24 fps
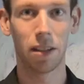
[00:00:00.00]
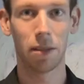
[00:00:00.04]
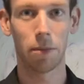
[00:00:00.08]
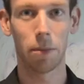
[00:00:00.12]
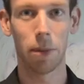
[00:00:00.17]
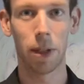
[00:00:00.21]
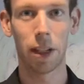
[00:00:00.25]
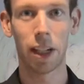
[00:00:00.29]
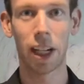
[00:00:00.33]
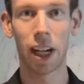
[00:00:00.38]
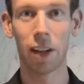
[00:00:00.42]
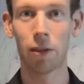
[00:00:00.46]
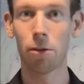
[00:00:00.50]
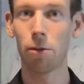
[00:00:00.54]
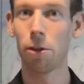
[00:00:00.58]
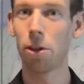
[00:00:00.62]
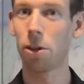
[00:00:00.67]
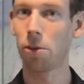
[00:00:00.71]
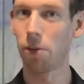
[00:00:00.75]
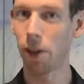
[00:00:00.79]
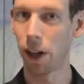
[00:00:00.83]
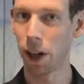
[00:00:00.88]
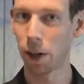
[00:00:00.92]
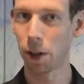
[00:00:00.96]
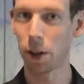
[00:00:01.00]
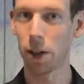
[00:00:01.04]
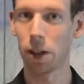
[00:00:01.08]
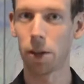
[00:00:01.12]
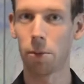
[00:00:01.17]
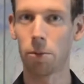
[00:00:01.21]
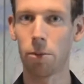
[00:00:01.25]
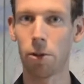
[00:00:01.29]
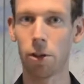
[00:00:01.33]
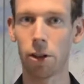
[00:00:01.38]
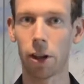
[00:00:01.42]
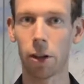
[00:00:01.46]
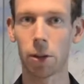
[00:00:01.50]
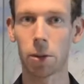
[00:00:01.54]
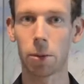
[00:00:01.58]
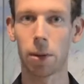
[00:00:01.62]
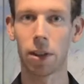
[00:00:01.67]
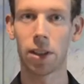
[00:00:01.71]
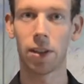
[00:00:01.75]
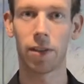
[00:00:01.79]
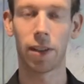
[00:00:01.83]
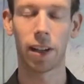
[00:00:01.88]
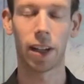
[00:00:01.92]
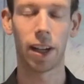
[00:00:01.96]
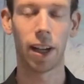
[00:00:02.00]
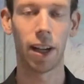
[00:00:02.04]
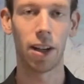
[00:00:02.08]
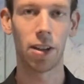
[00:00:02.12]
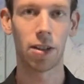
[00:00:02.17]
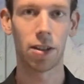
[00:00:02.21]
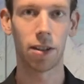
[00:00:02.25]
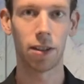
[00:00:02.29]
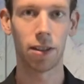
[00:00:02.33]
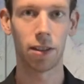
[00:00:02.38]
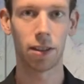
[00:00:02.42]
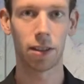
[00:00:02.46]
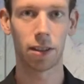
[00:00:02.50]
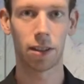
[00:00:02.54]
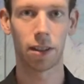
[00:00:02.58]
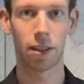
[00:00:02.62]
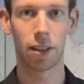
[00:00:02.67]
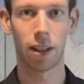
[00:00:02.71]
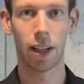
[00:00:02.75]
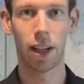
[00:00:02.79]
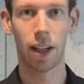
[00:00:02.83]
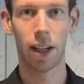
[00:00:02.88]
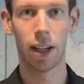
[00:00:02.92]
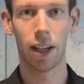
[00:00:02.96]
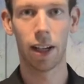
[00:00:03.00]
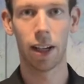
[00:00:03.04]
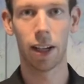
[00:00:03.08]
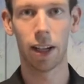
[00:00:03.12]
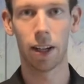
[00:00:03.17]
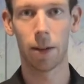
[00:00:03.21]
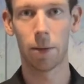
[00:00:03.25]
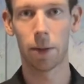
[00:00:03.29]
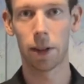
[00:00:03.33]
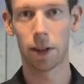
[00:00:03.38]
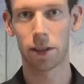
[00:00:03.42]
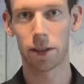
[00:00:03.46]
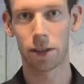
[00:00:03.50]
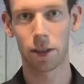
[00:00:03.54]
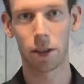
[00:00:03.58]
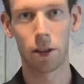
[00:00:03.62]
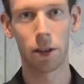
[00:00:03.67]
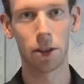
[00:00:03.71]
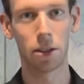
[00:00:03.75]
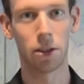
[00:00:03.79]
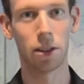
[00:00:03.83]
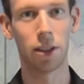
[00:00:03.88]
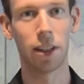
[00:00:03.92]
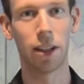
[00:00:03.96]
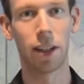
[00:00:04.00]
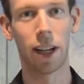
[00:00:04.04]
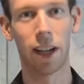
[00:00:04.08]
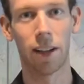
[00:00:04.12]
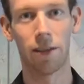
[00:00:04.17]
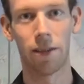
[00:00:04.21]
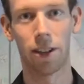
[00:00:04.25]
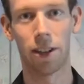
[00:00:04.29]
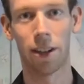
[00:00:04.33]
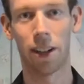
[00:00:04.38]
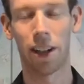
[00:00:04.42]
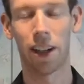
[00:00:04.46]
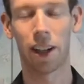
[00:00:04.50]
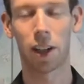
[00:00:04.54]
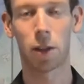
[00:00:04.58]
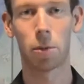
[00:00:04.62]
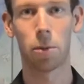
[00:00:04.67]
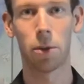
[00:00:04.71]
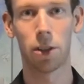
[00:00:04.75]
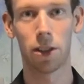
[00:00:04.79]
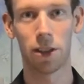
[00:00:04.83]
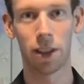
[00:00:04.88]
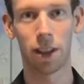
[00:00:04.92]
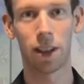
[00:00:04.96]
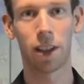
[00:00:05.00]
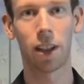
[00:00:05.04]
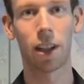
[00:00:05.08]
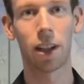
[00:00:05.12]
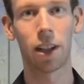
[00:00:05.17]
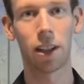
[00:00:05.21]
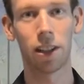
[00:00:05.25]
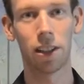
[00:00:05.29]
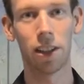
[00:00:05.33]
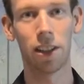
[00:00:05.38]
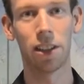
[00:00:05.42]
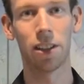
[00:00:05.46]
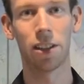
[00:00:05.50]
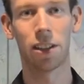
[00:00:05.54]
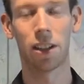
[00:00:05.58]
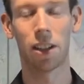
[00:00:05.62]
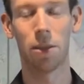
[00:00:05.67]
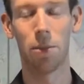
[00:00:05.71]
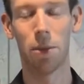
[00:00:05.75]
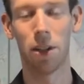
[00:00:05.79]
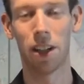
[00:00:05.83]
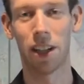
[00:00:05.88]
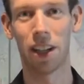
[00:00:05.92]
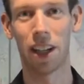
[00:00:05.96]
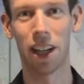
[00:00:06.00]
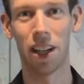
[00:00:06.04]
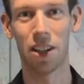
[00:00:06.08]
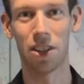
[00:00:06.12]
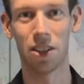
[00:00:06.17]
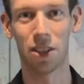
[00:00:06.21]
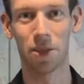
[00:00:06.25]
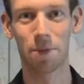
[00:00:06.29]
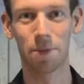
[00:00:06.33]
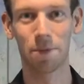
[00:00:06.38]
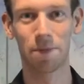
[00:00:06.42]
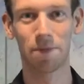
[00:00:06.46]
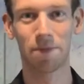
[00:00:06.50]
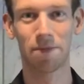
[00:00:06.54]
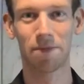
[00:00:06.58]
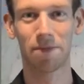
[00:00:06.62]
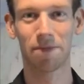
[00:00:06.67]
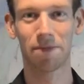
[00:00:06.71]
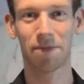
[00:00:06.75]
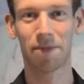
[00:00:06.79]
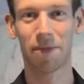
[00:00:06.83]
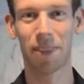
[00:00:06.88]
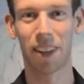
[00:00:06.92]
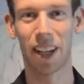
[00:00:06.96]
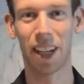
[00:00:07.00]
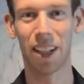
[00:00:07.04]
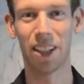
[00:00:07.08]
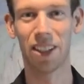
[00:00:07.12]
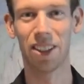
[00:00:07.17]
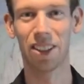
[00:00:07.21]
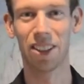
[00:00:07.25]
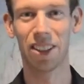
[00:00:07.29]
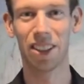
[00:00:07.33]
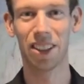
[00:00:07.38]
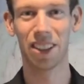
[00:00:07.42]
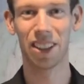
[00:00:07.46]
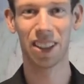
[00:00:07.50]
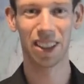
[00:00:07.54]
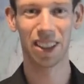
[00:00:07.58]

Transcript: Be careful when you're writing your program specifications. It's always good to have very explicit, clear communication. Thank you.